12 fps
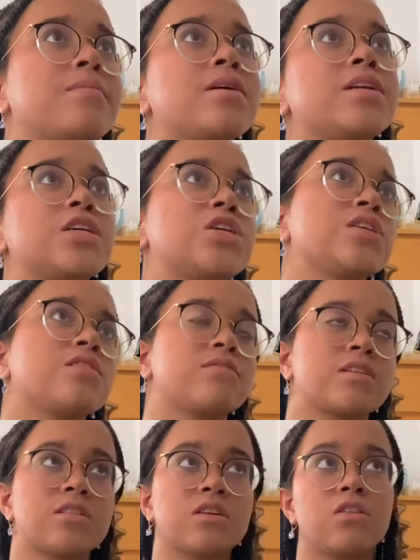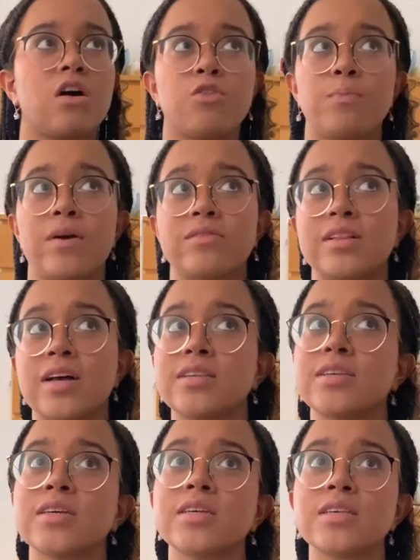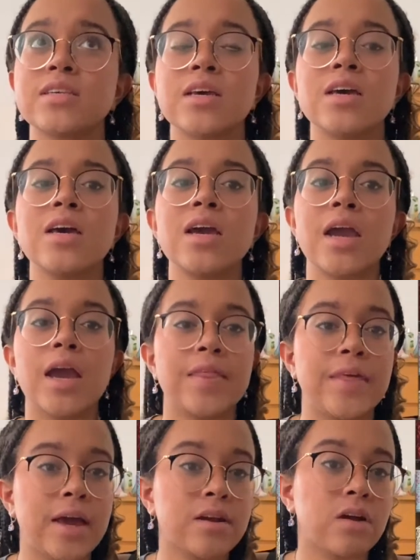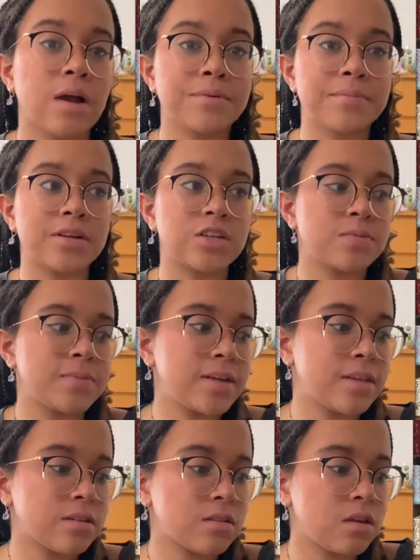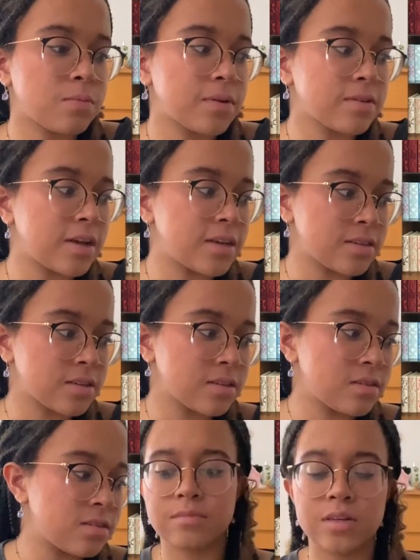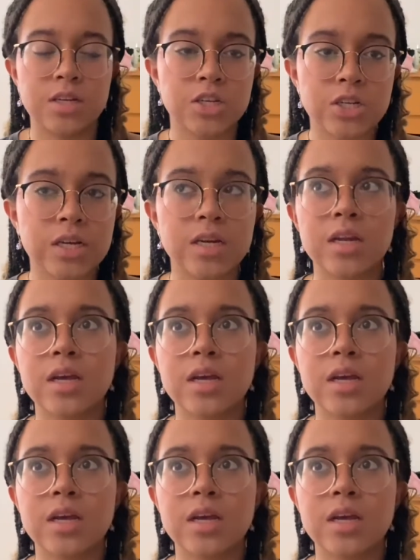editions of like the cloth bound classics, and they had Crime and Punishment in the cloth bound classics edition,